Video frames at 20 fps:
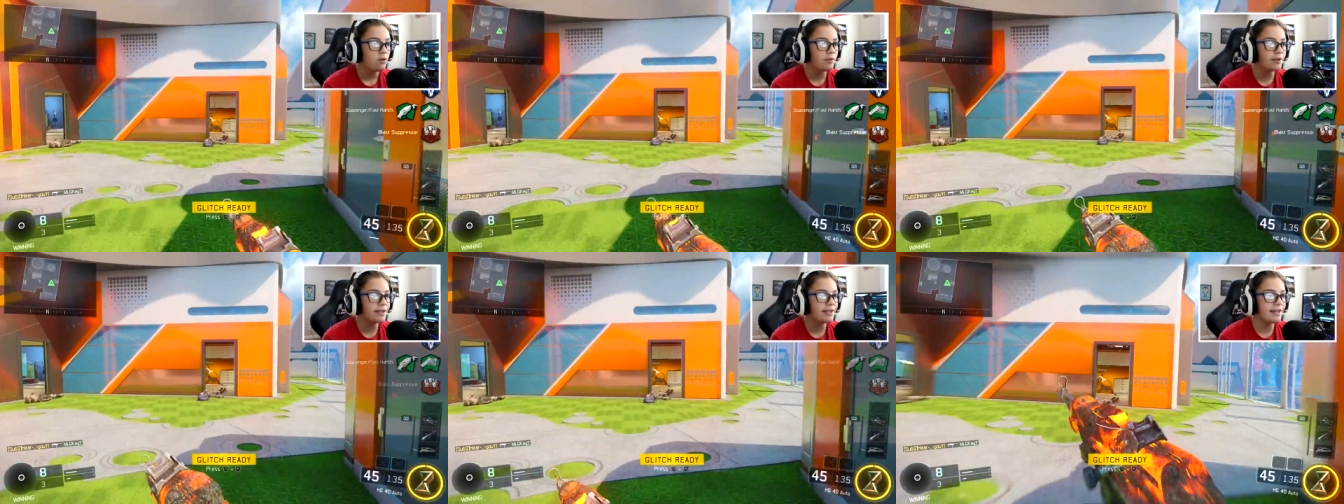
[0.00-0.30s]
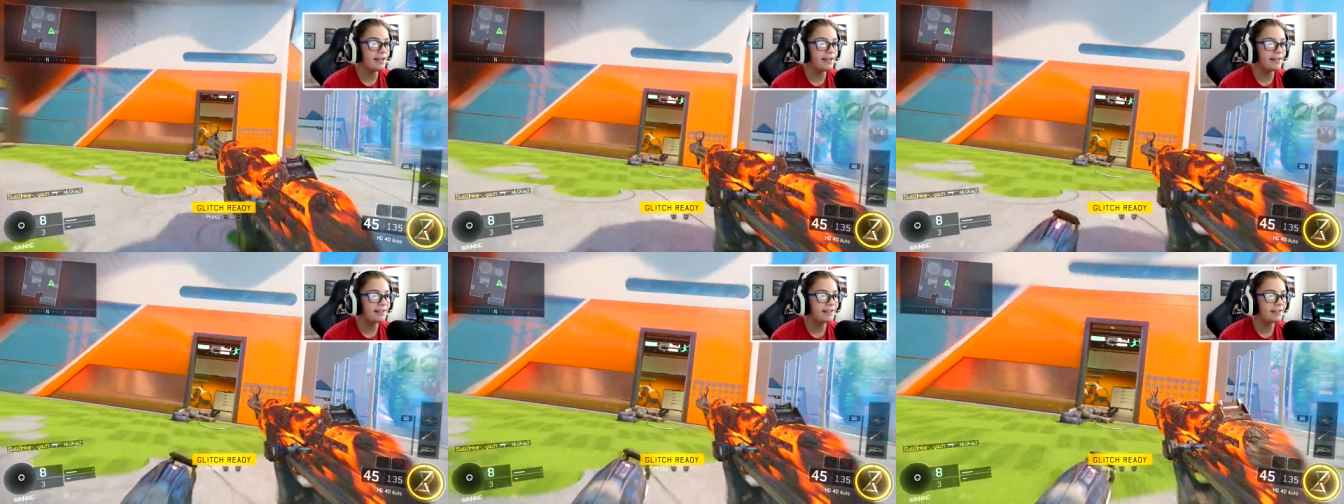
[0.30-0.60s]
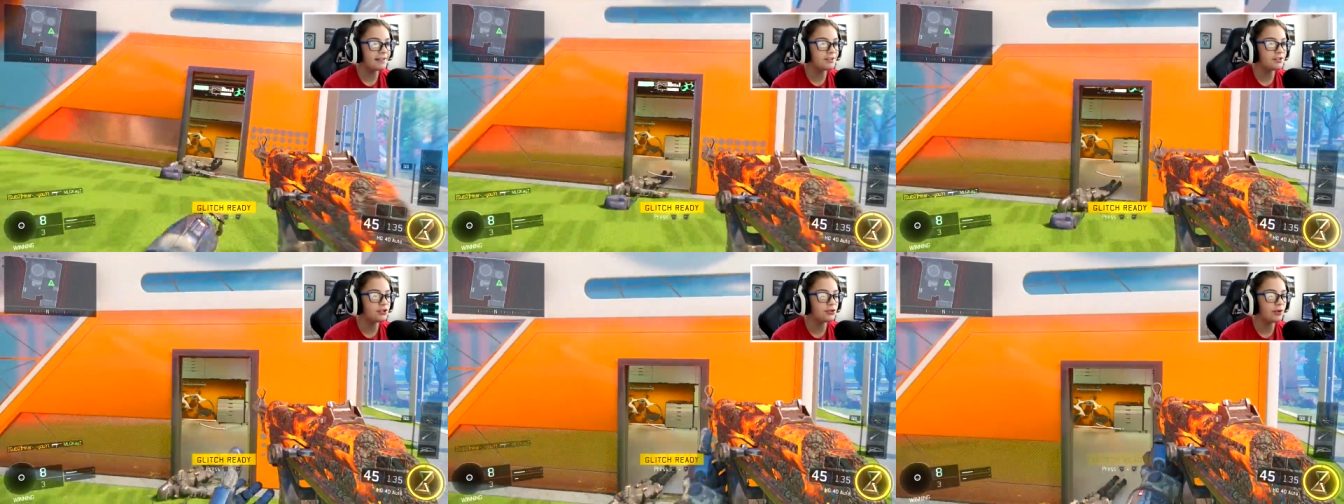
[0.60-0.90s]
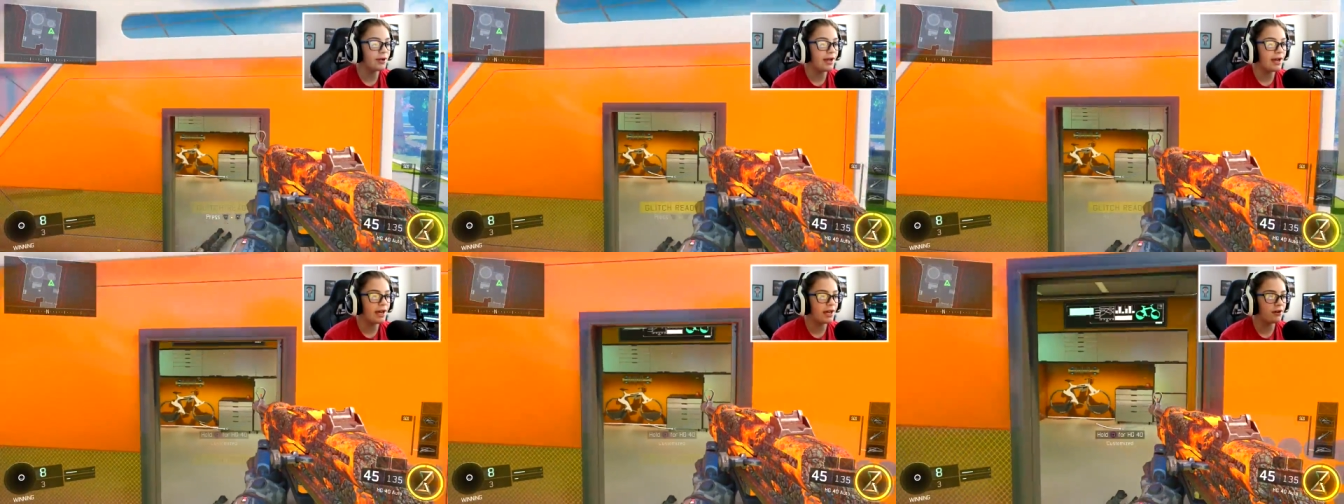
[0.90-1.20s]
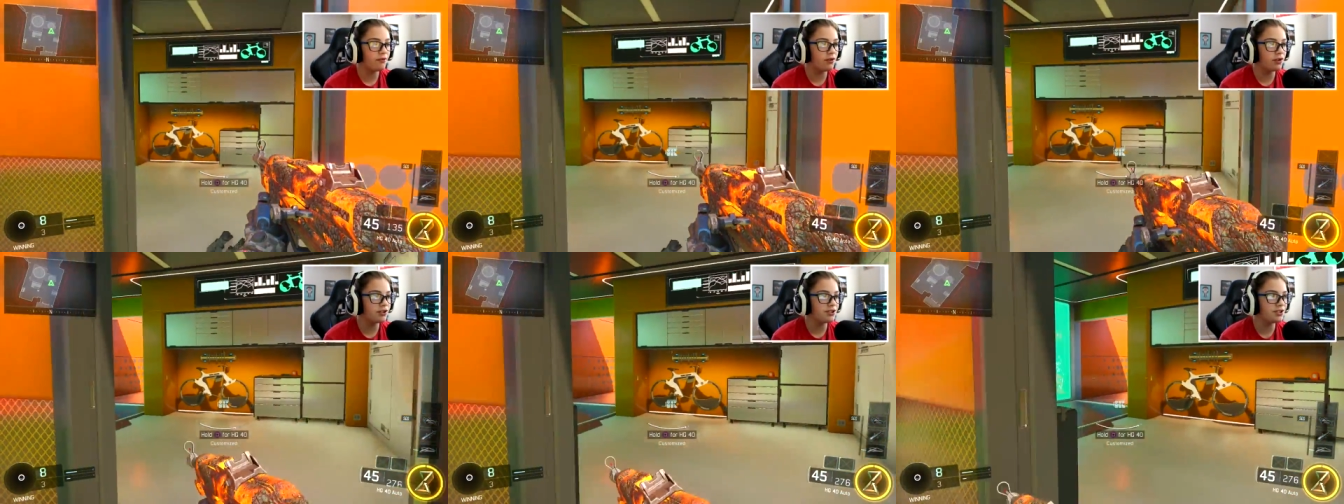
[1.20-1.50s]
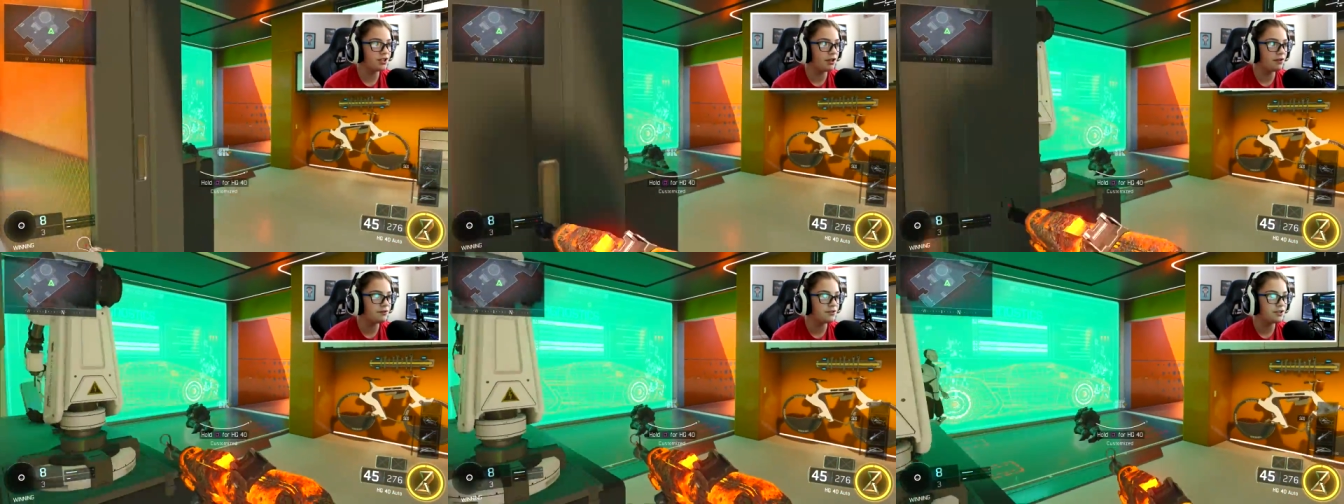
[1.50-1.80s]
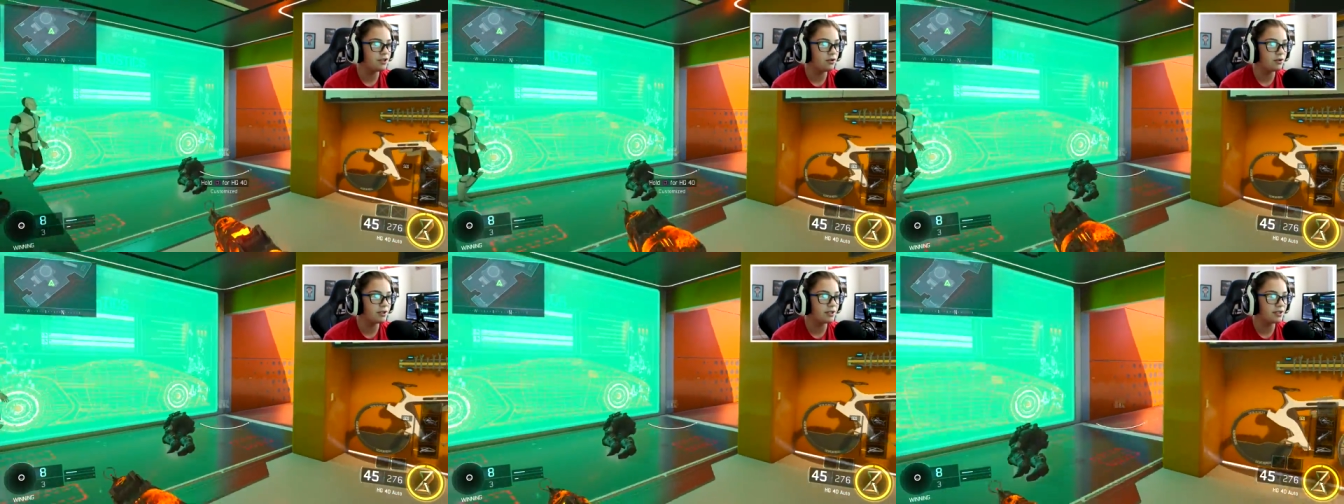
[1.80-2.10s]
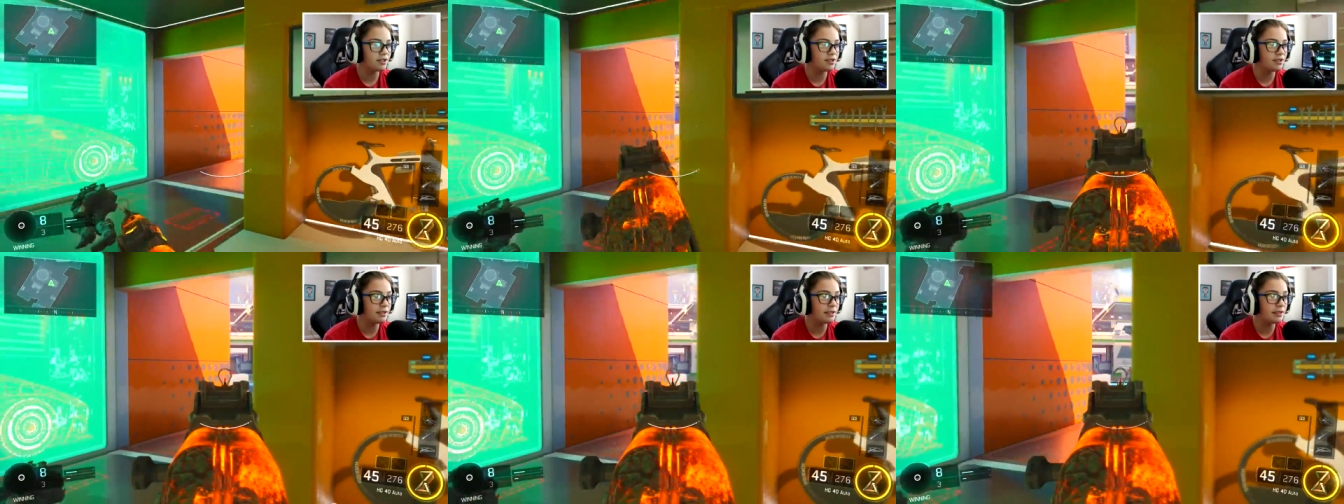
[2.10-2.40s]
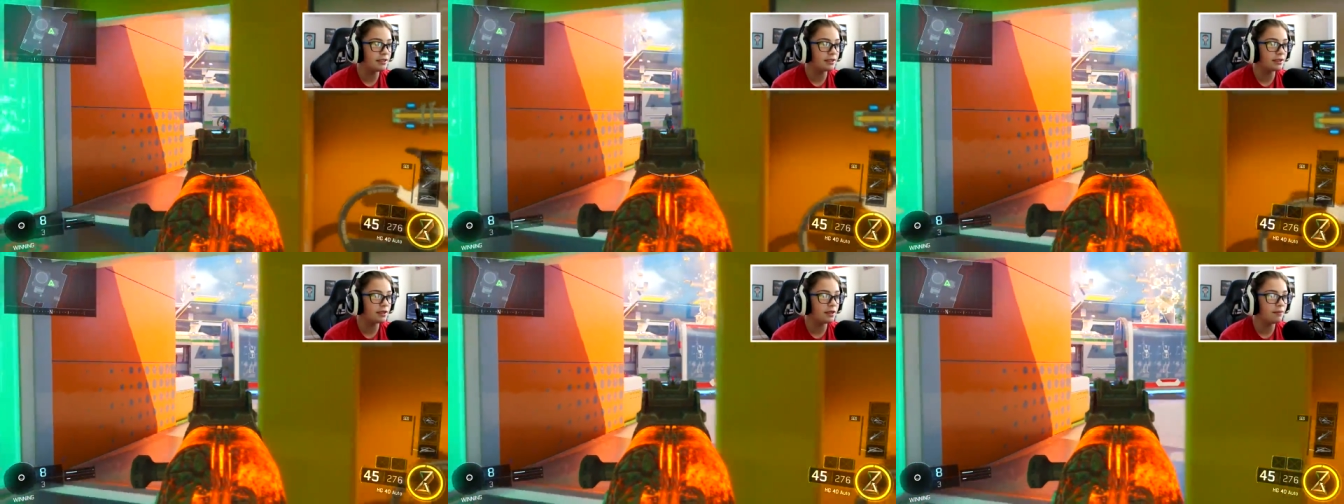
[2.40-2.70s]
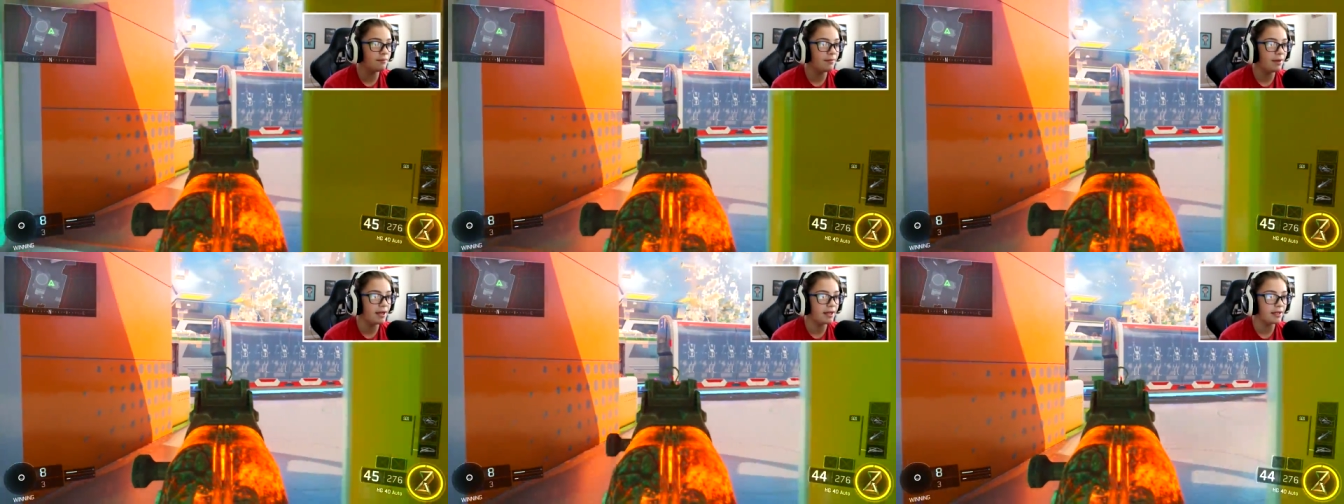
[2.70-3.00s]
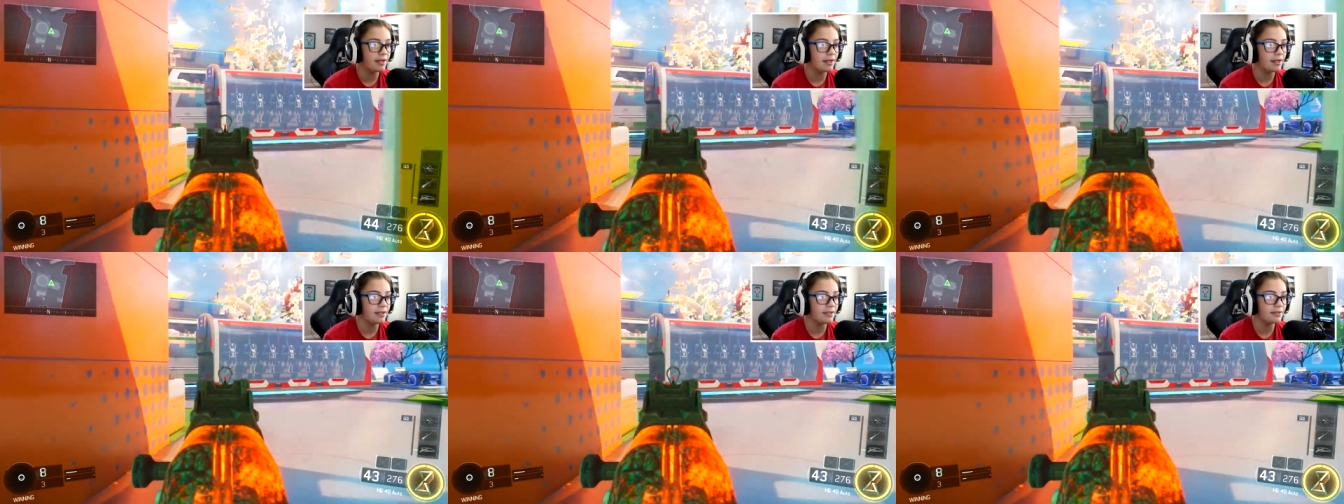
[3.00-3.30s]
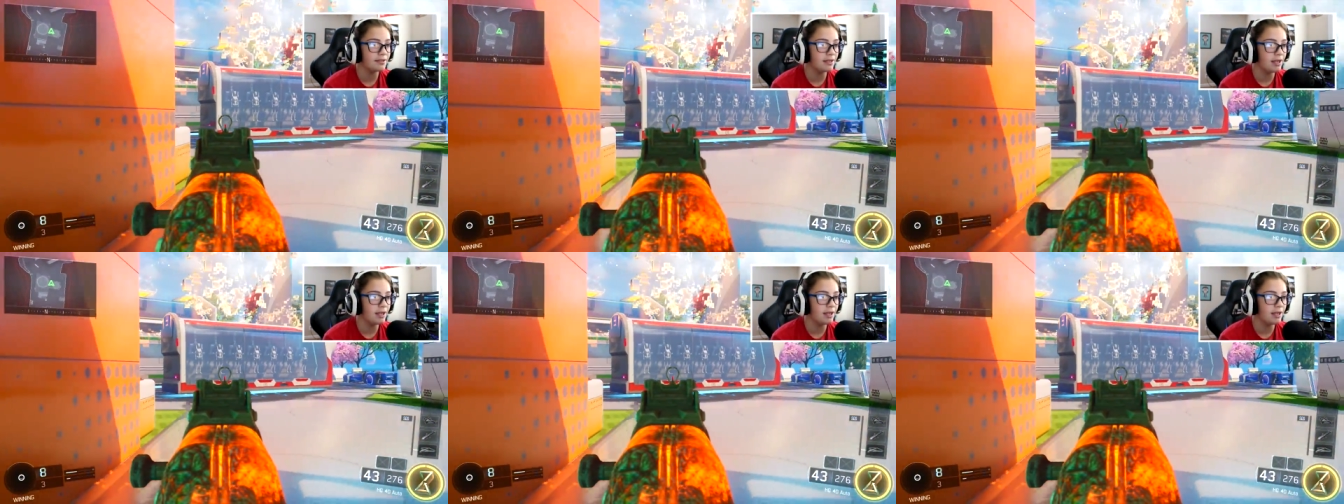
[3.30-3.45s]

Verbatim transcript: We can't get too ahead of ourselves, though, because he can come back at any